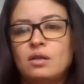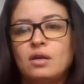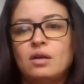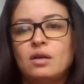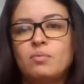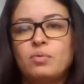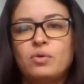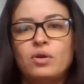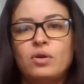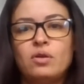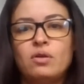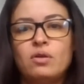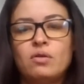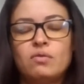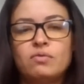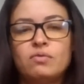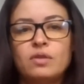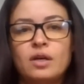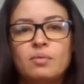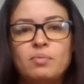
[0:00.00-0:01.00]
of like point
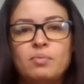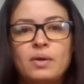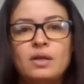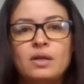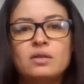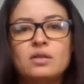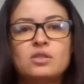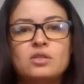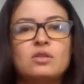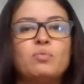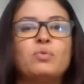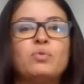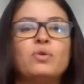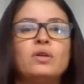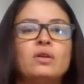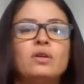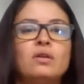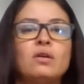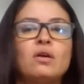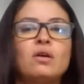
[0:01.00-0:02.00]
of like being
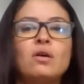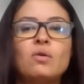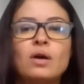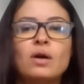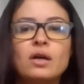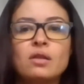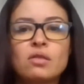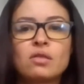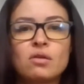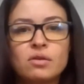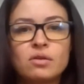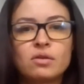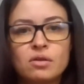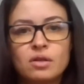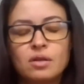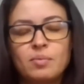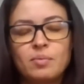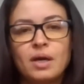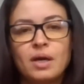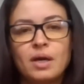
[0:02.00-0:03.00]
disappointed. Oh, I thought you're
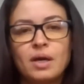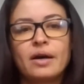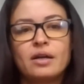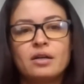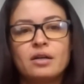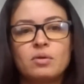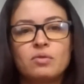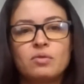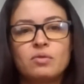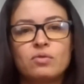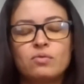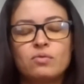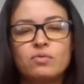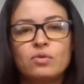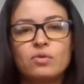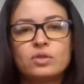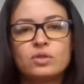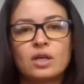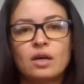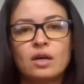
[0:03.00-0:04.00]
going to be hiring me
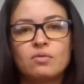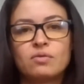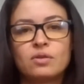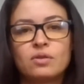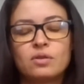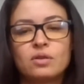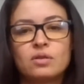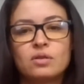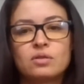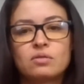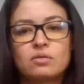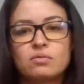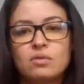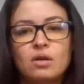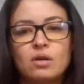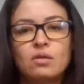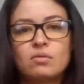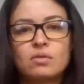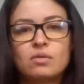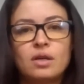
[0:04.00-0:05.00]
full time for this.
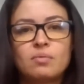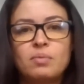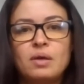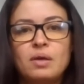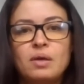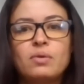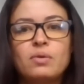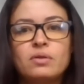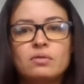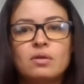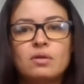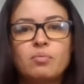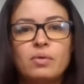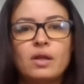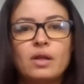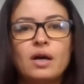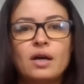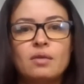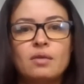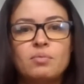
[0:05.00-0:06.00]
No, like people
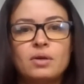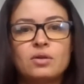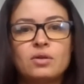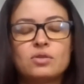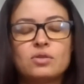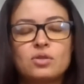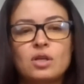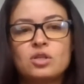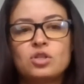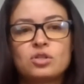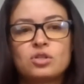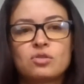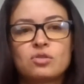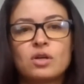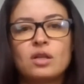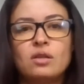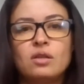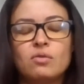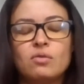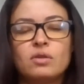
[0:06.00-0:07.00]
apply because they just
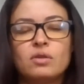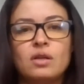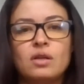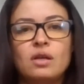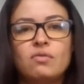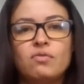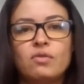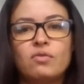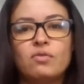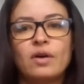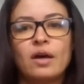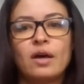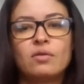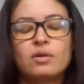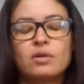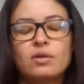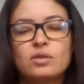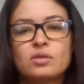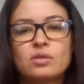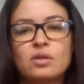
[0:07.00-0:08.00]
read you only need for 5
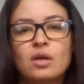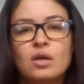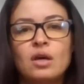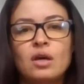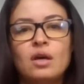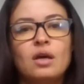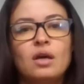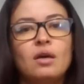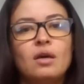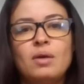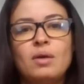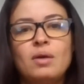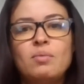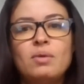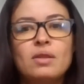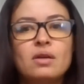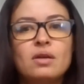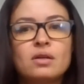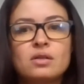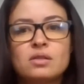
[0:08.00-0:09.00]
hours. And
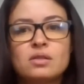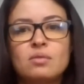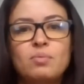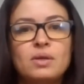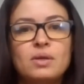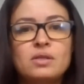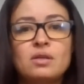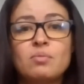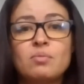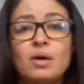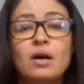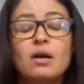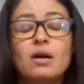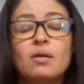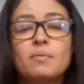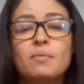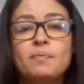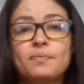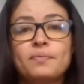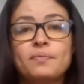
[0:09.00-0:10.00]
maybe there is a busy
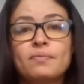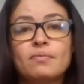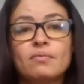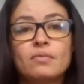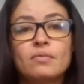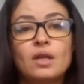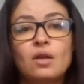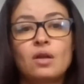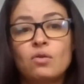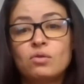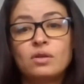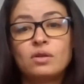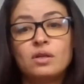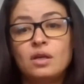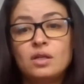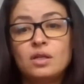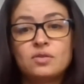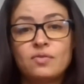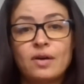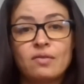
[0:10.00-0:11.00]
mom that only needs
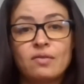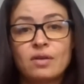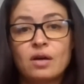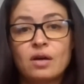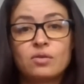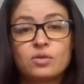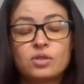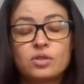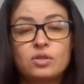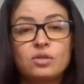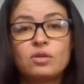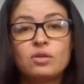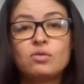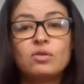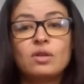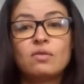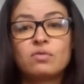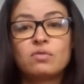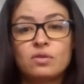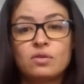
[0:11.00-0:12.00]
5 hours. You
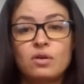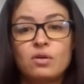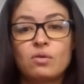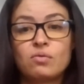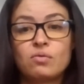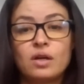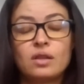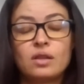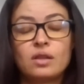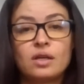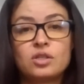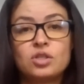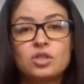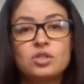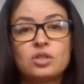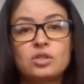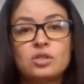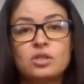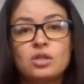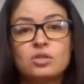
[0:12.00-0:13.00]
never know. She
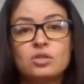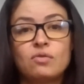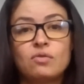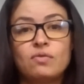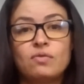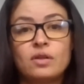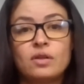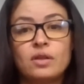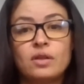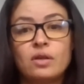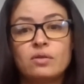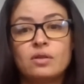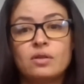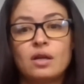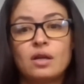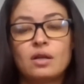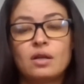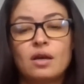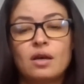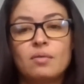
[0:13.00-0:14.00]
just needs to fill in
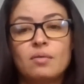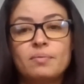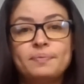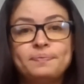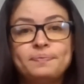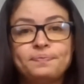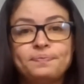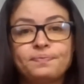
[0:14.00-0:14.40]
that gap.